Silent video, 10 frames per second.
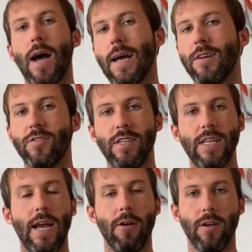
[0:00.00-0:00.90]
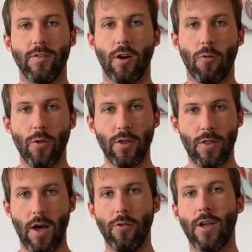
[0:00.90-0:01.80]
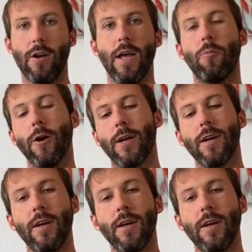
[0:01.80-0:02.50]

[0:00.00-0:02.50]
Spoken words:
highest need areas are within the healthcare network.